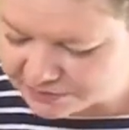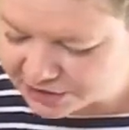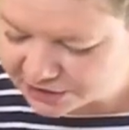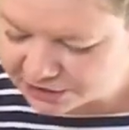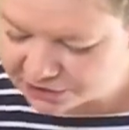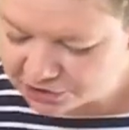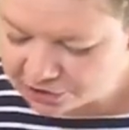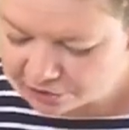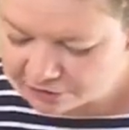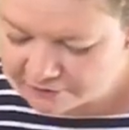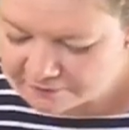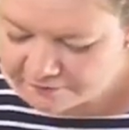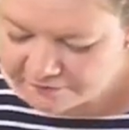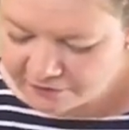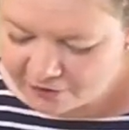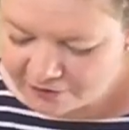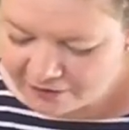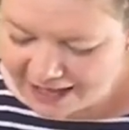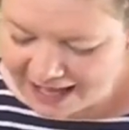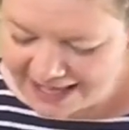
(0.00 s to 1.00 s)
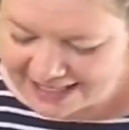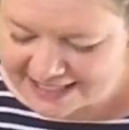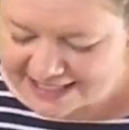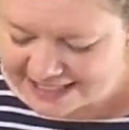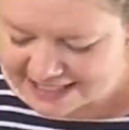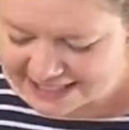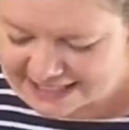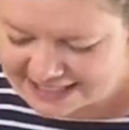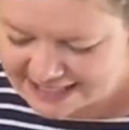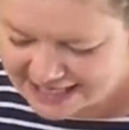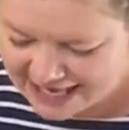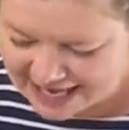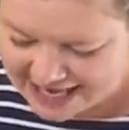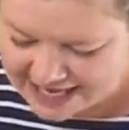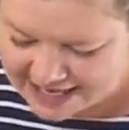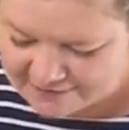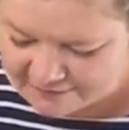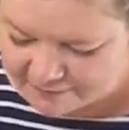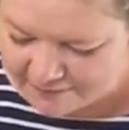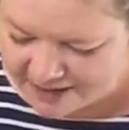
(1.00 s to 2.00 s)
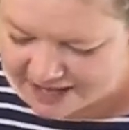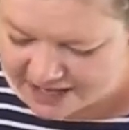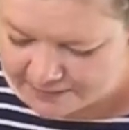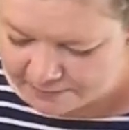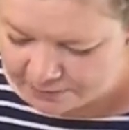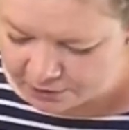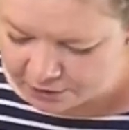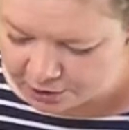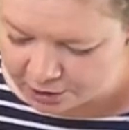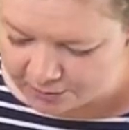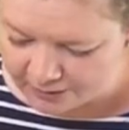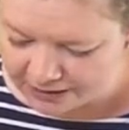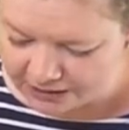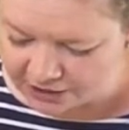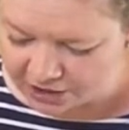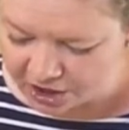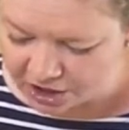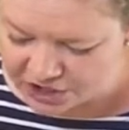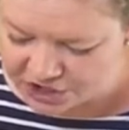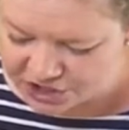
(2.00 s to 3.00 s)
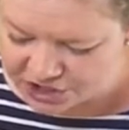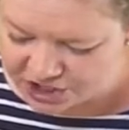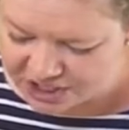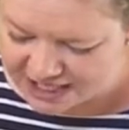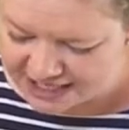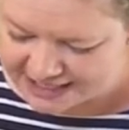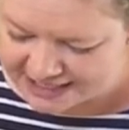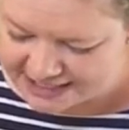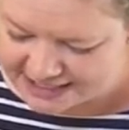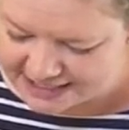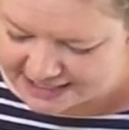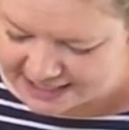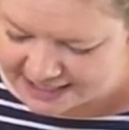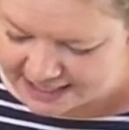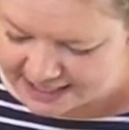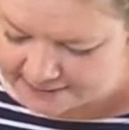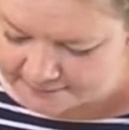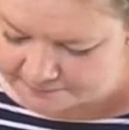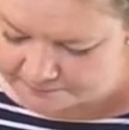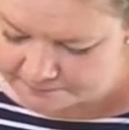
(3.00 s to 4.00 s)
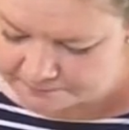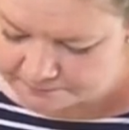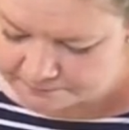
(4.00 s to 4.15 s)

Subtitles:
to look for and to save people who are lost in sin.